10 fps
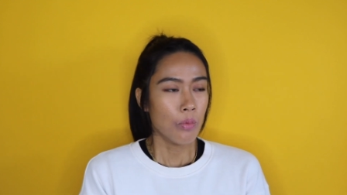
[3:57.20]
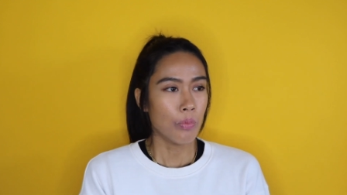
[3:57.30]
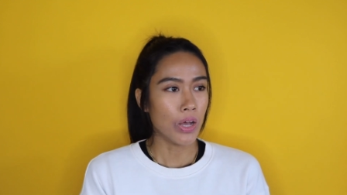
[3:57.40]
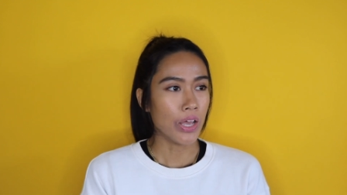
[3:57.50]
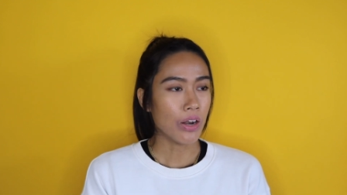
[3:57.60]

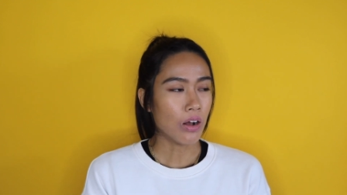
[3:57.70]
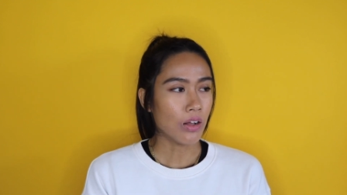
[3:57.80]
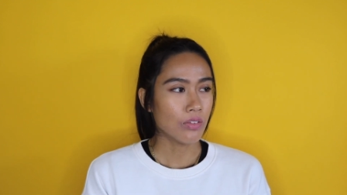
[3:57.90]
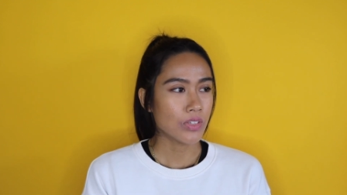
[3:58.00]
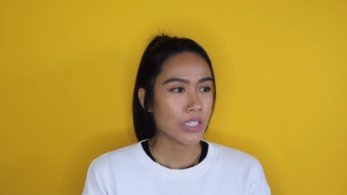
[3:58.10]
but
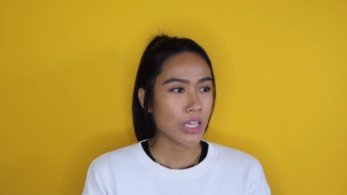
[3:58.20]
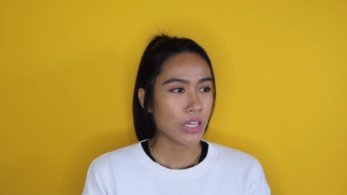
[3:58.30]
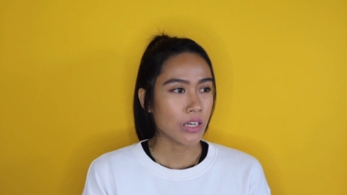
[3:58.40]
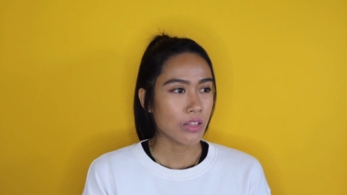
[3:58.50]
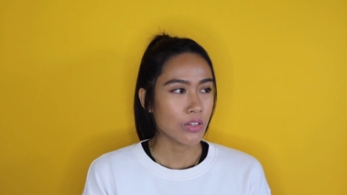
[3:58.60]
all of a
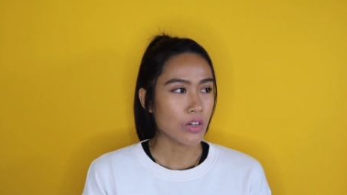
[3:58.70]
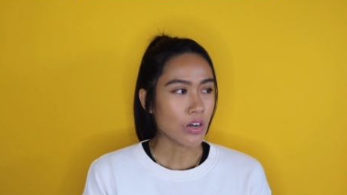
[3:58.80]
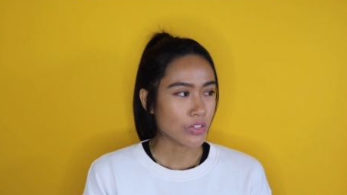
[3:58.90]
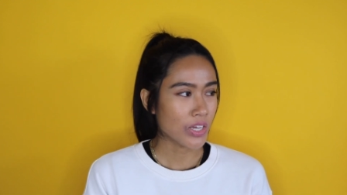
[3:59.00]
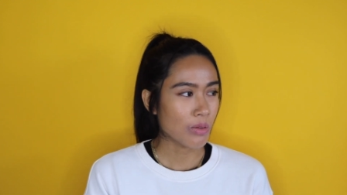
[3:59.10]
sudden the
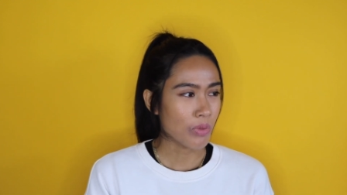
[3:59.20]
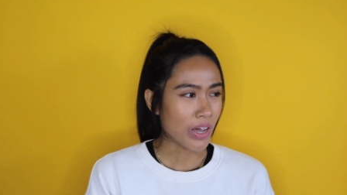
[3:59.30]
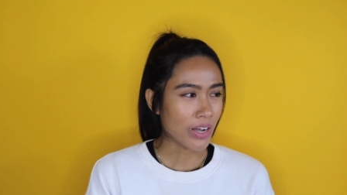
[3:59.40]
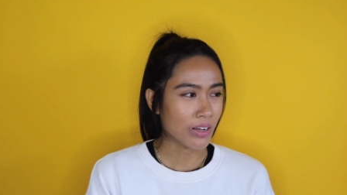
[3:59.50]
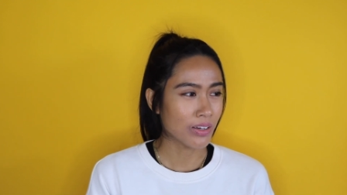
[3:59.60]
doctor came
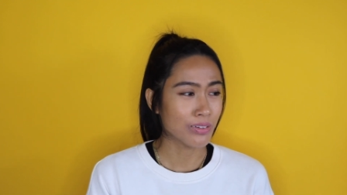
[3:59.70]
back